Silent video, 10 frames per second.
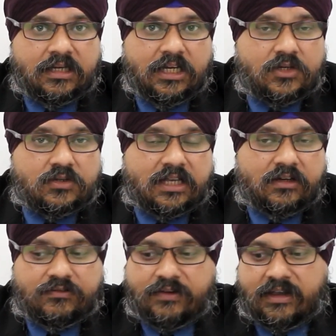issues
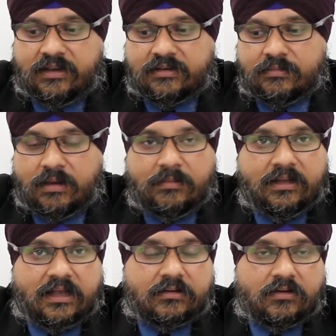that you face. Maybe
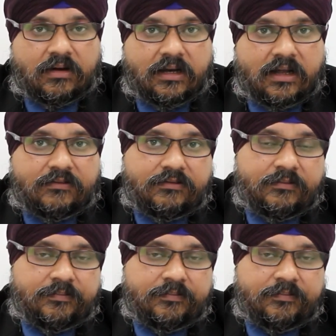there's not enough